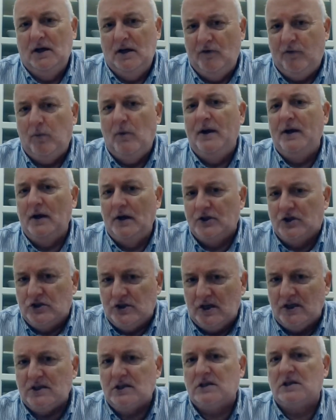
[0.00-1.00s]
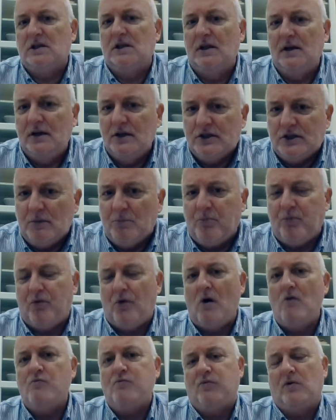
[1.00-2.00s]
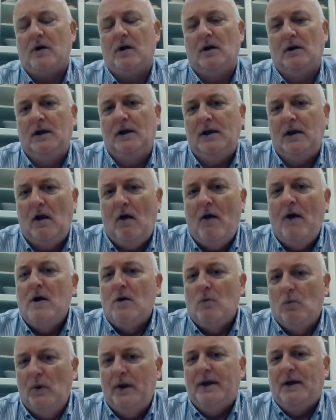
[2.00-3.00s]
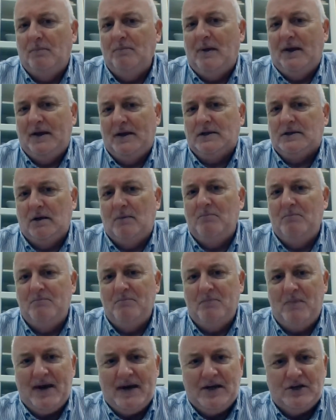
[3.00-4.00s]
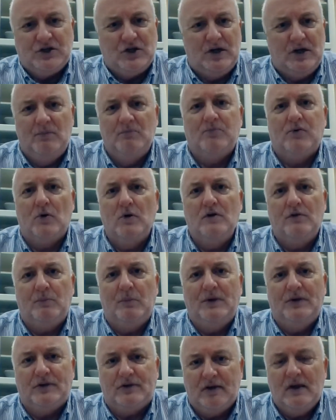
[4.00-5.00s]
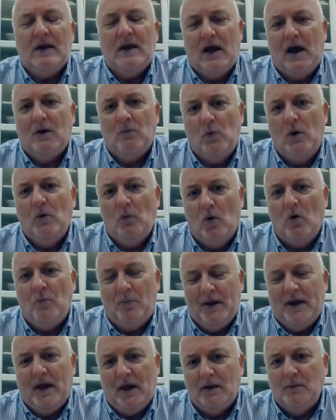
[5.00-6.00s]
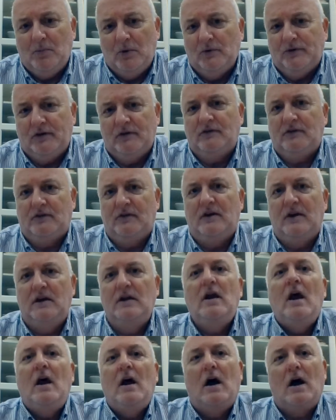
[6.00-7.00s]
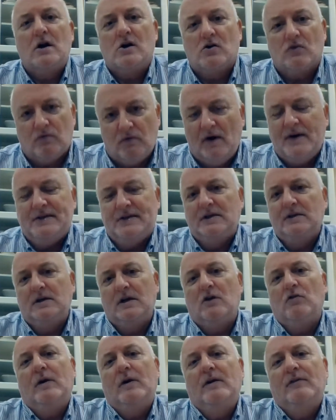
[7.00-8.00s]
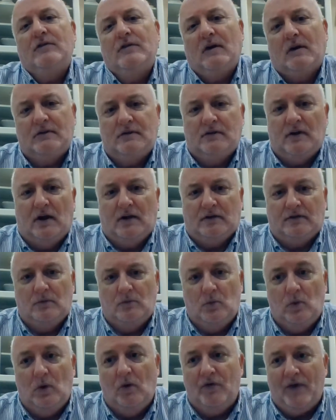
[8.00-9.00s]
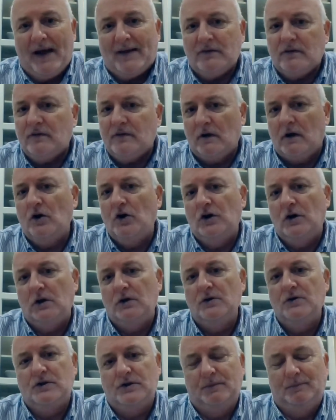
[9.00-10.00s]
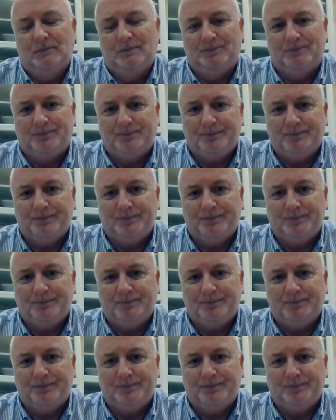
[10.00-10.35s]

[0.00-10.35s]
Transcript: If we adjust things appropriately, we can make some major improvements and we will be able to see a greater degree of success. Well, that's the conclusion.